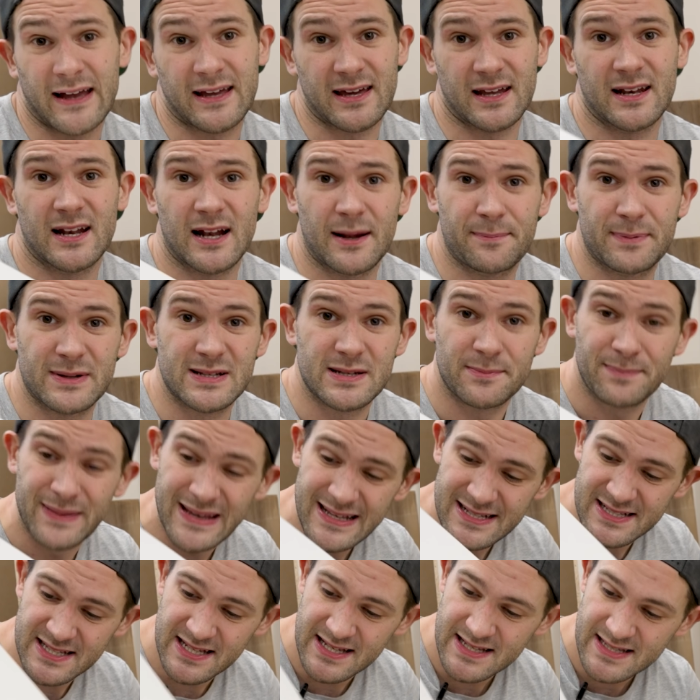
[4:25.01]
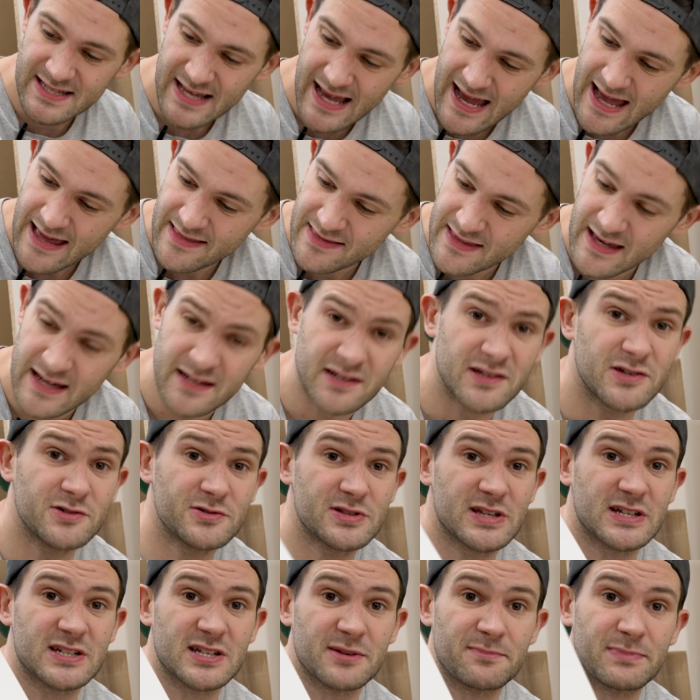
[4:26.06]
I cut it up into pieces and then
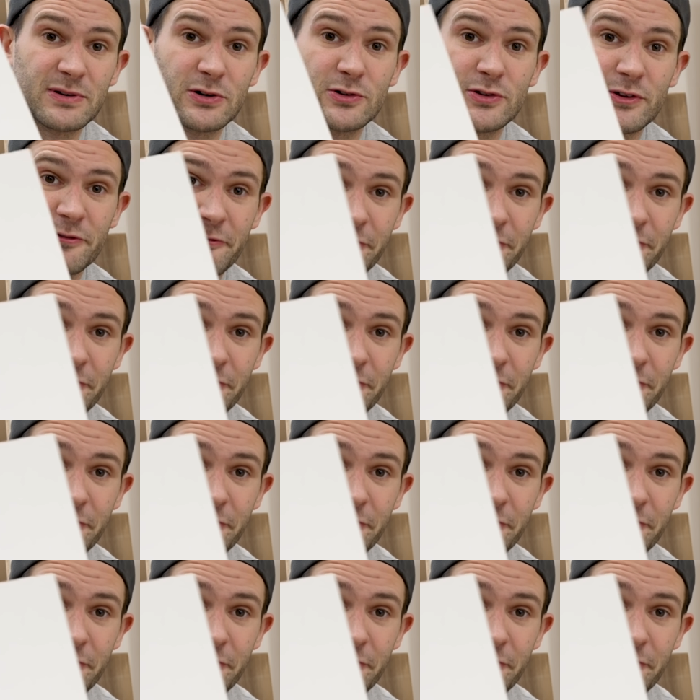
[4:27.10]
use it to build a